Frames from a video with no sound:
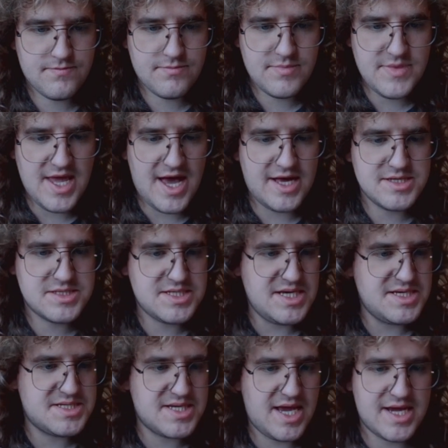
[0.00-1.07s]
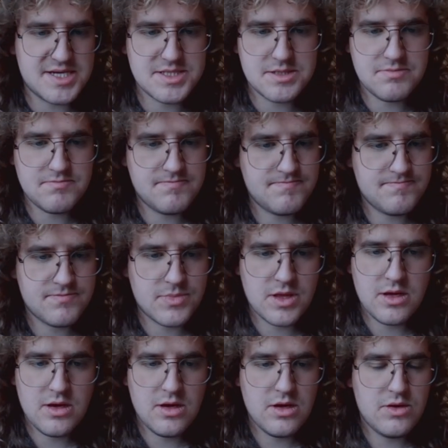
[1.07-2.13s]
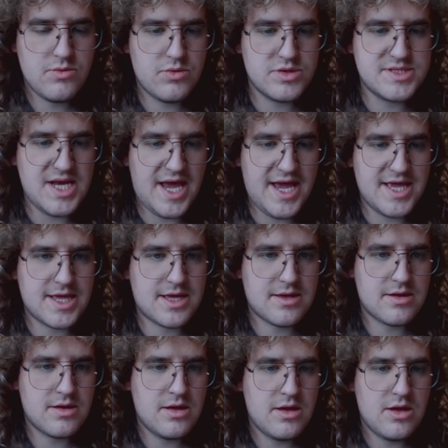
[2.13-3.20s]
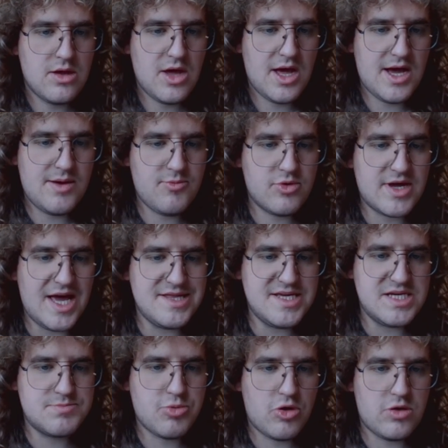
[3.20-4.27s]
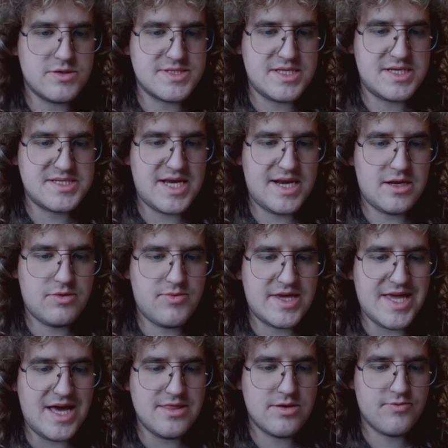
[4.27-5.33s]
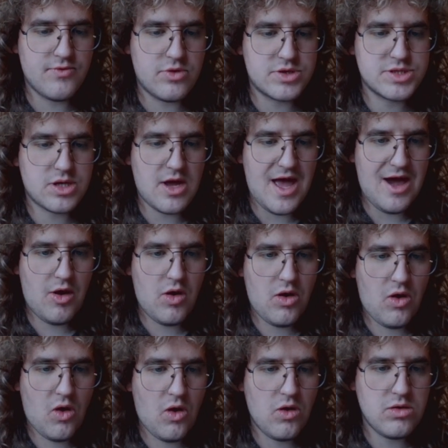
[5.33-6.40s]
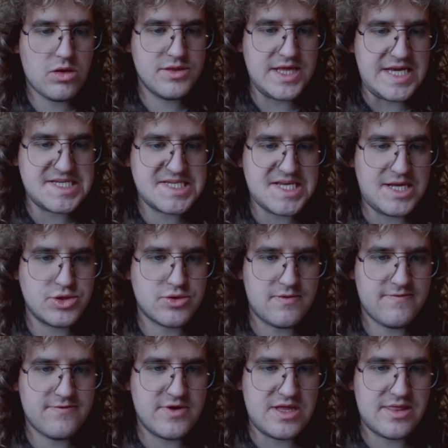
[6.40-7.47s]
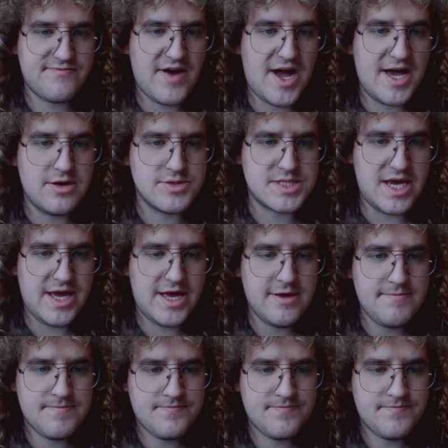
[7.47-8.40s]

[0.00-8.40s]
Yeah, c6. We'll take, and we'll get these pawns in the center. We get the rooks all on these central free files here.